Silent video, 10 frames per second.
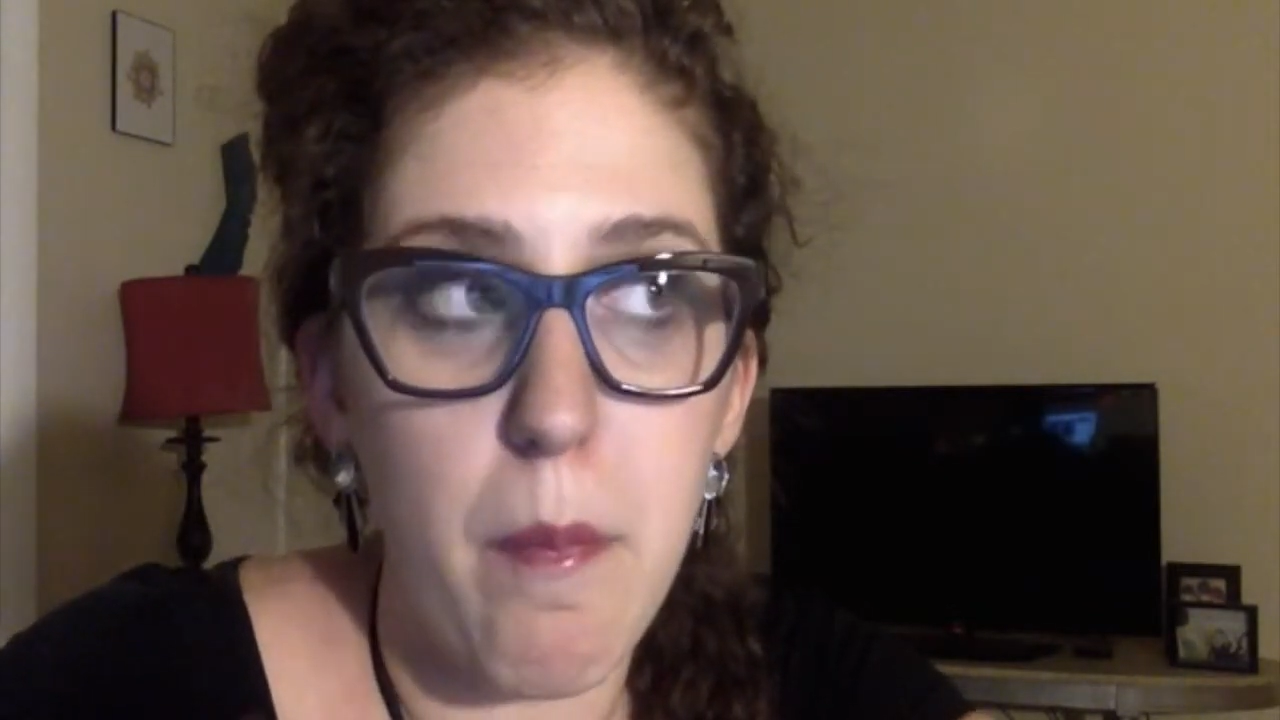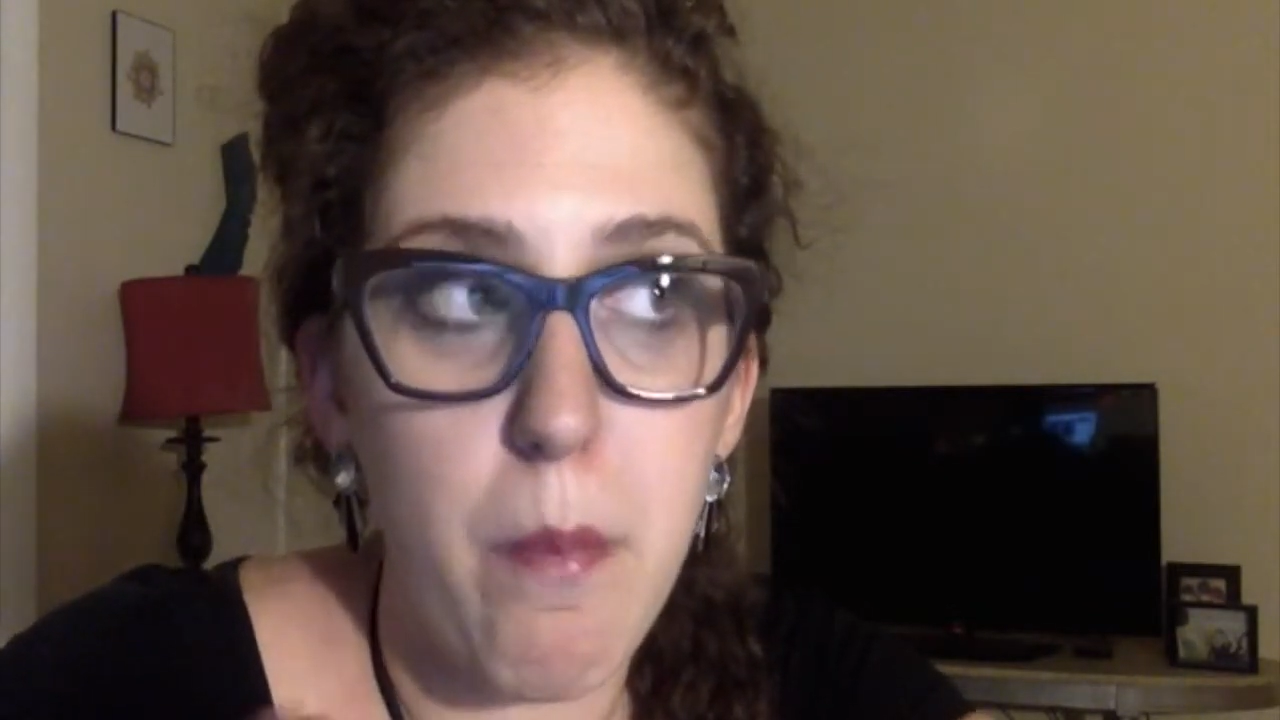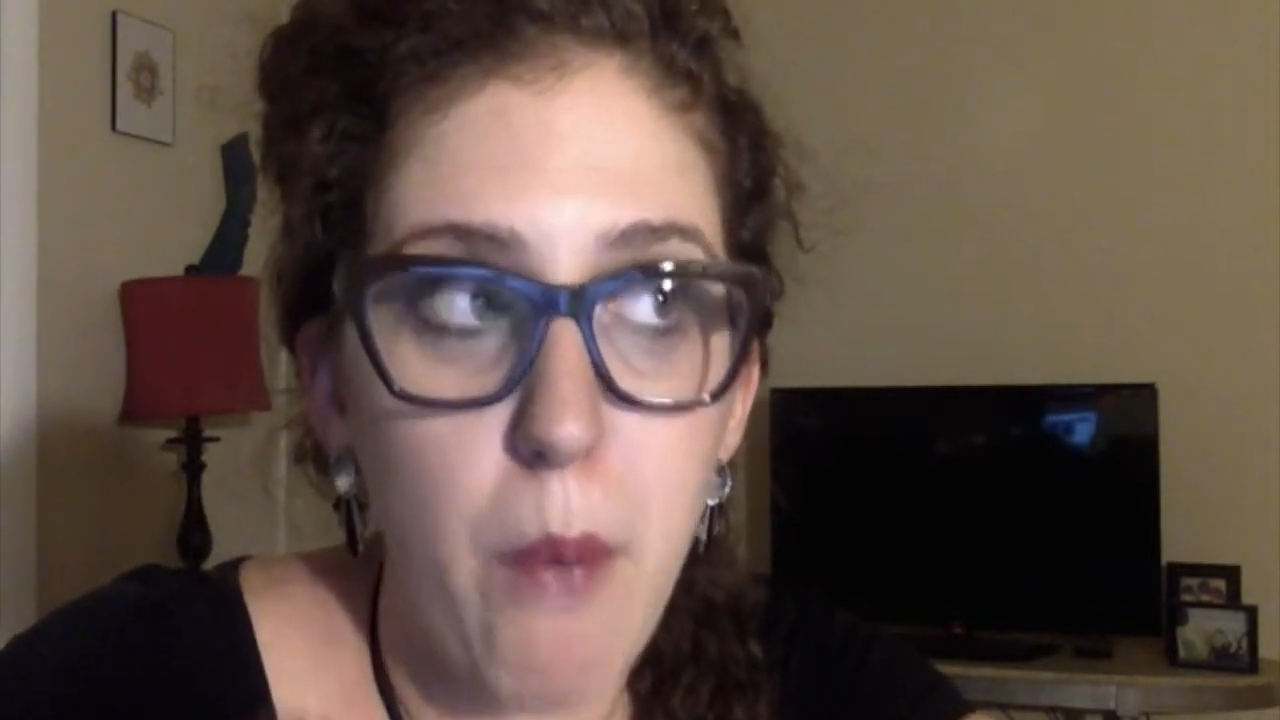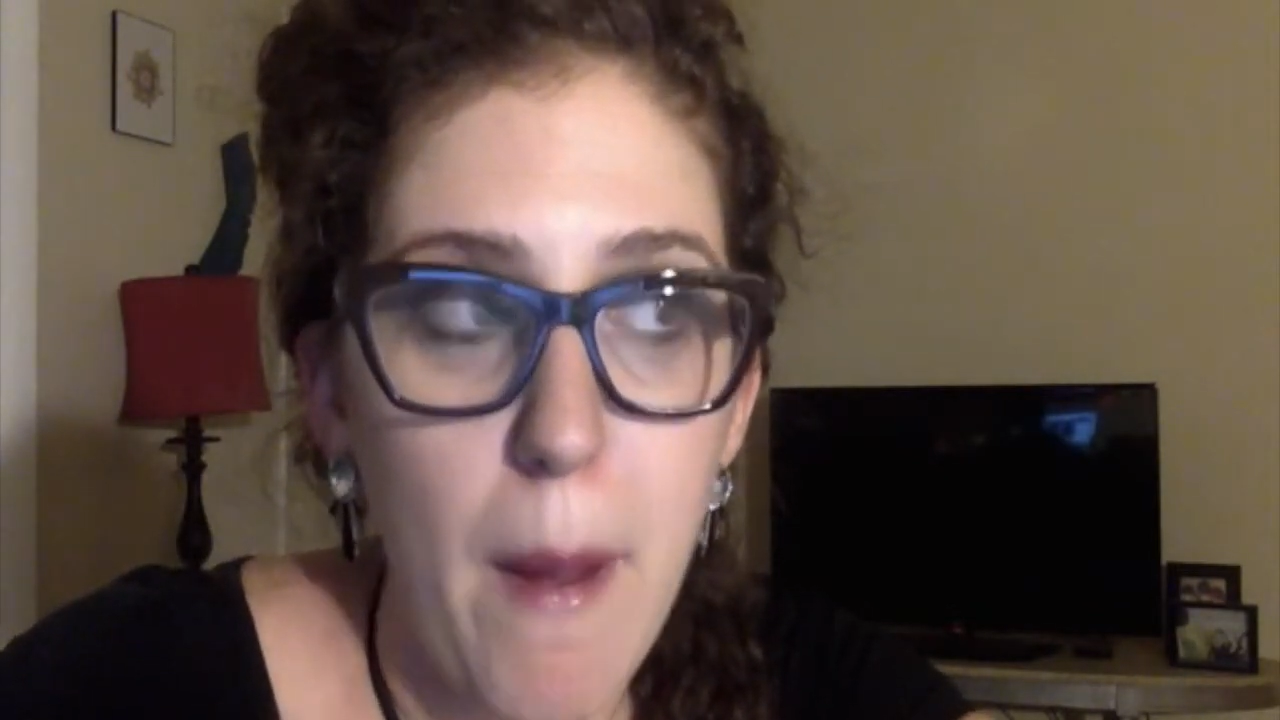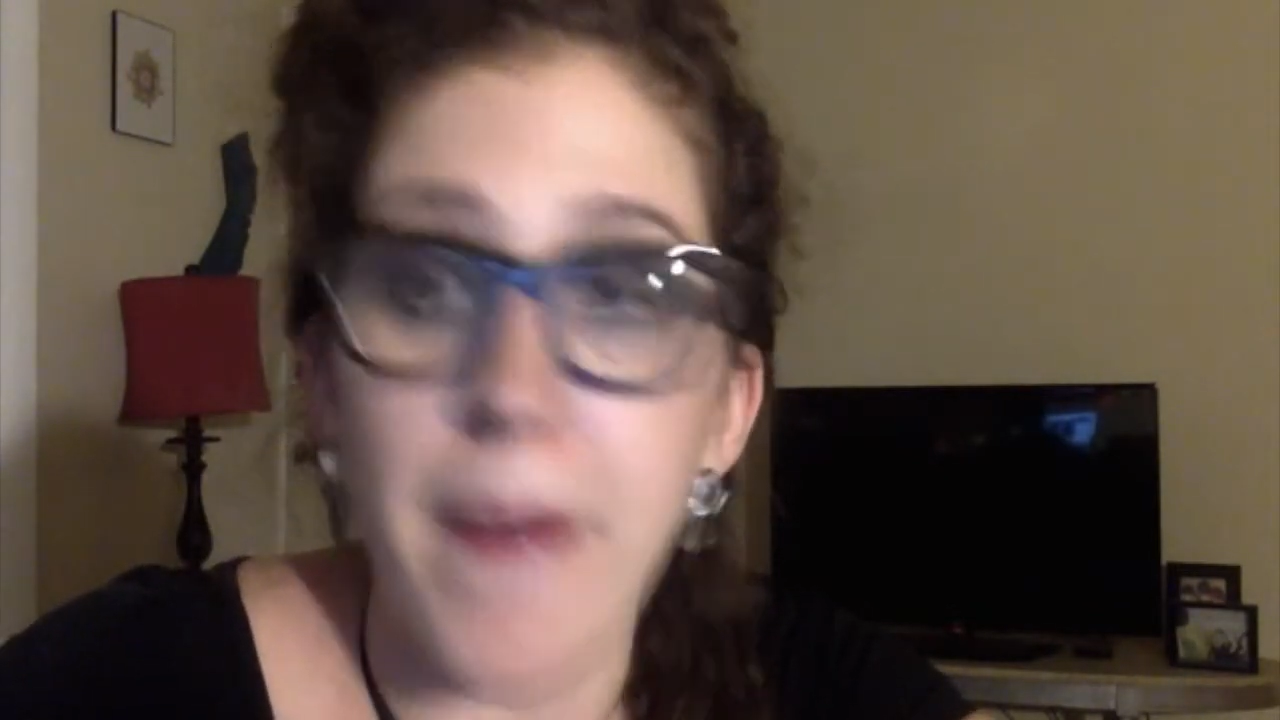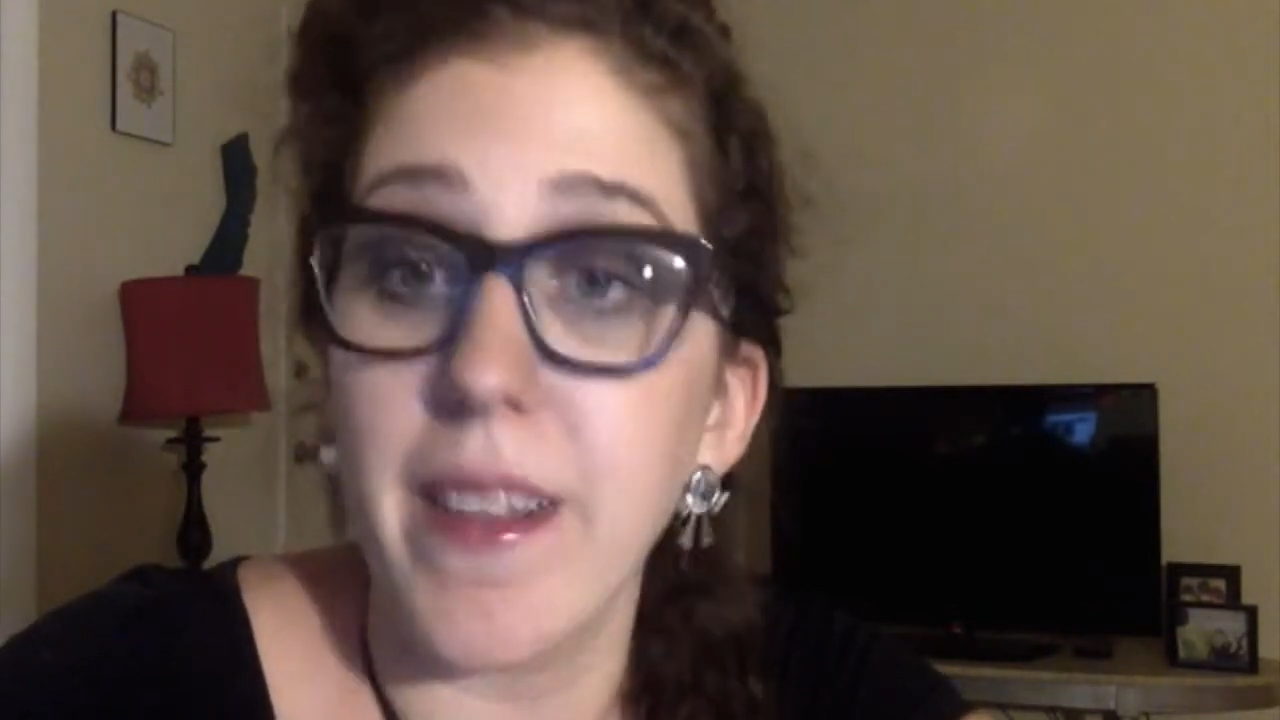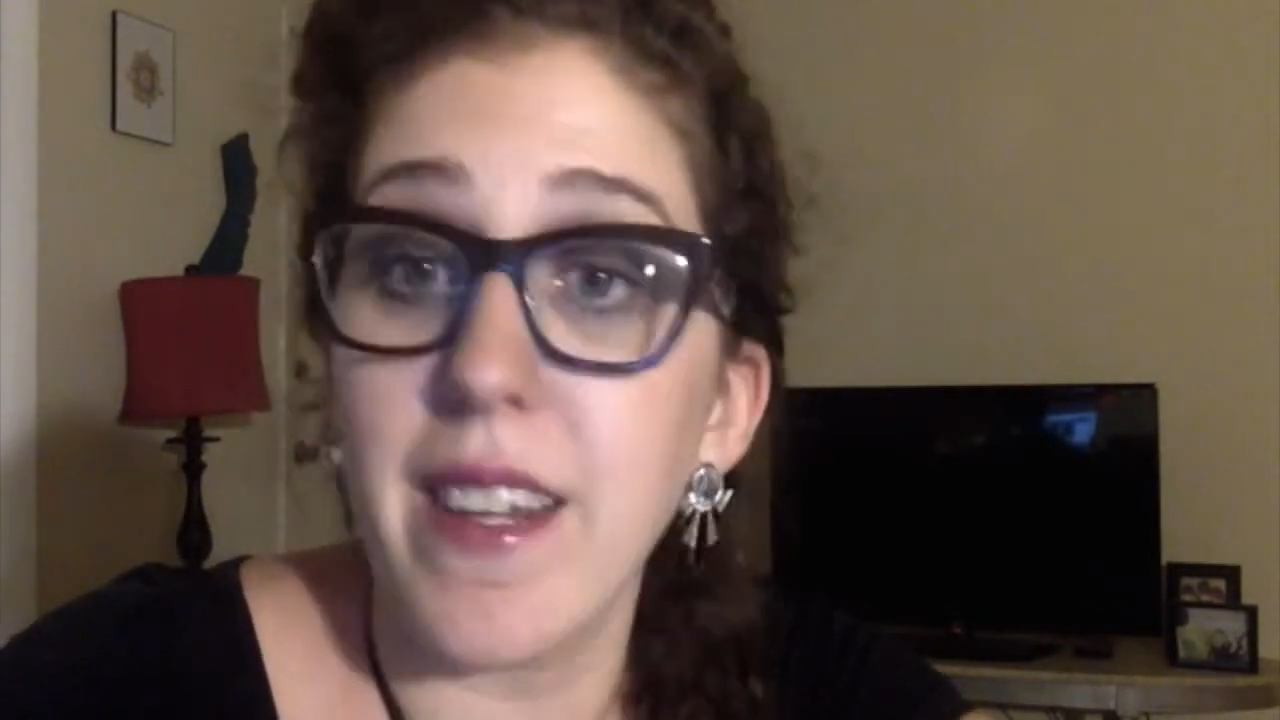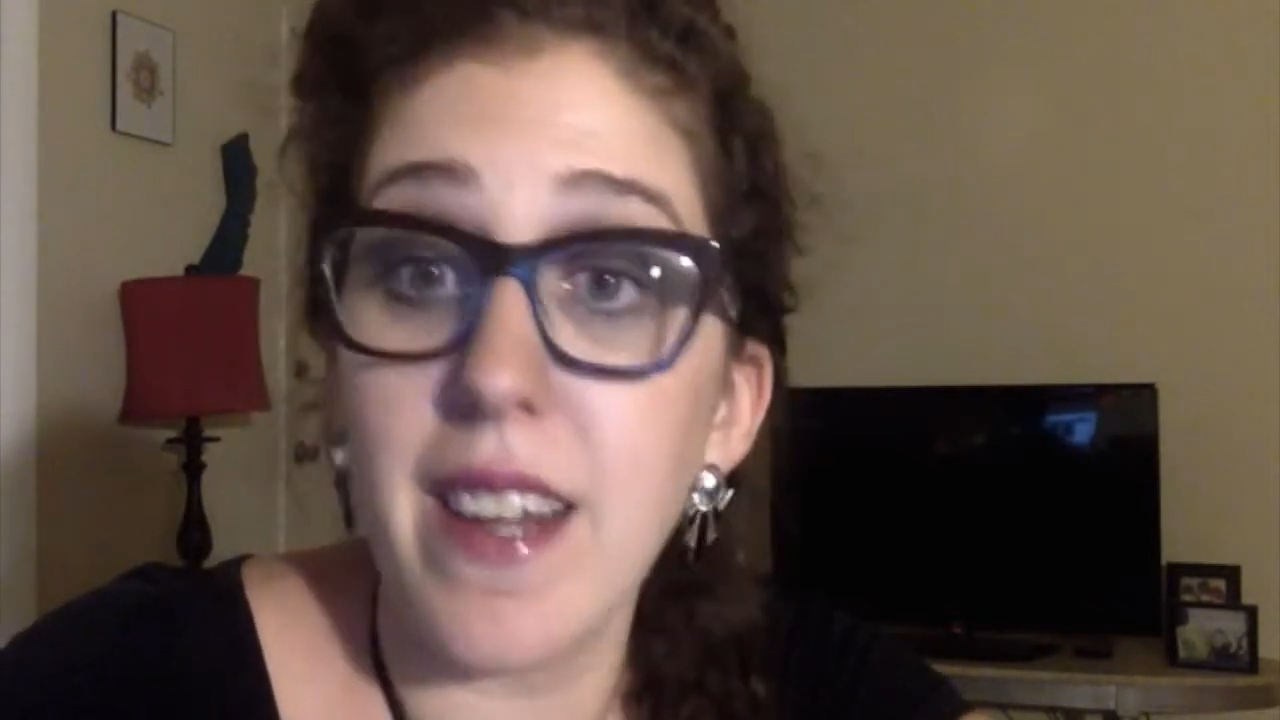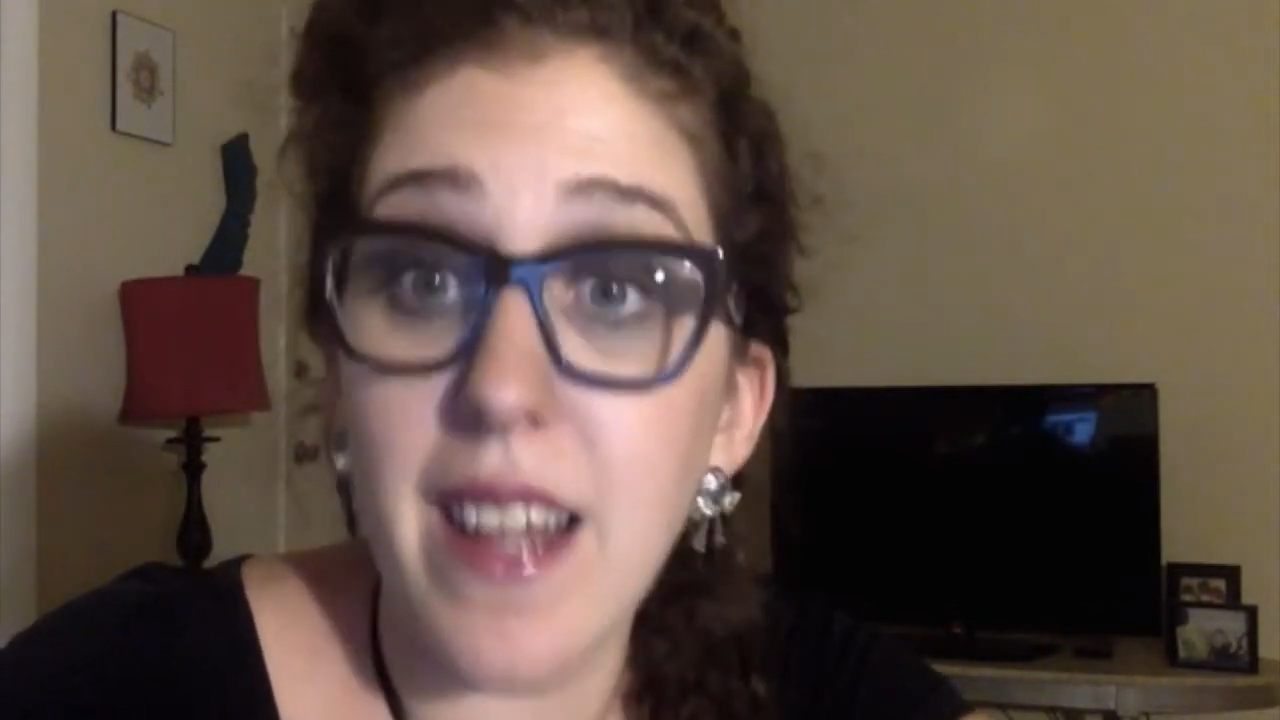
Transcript: primarily did